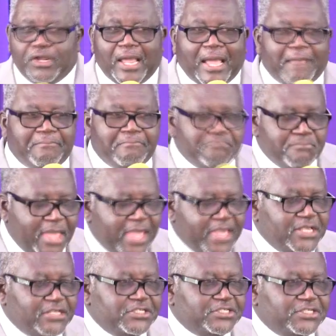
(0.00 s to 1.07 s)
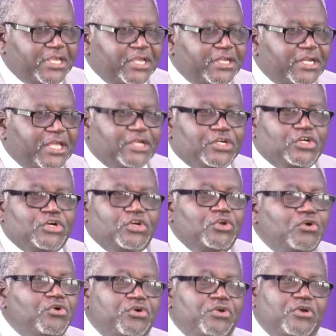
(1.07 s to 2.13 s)
amazing, and
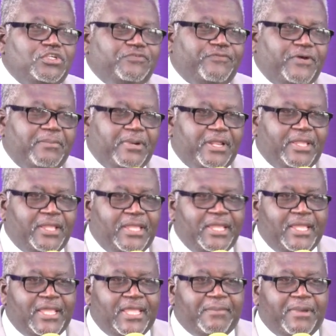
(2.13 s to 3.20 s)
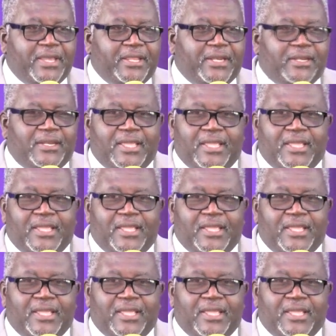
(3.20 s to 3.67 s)
glorious family. Amen.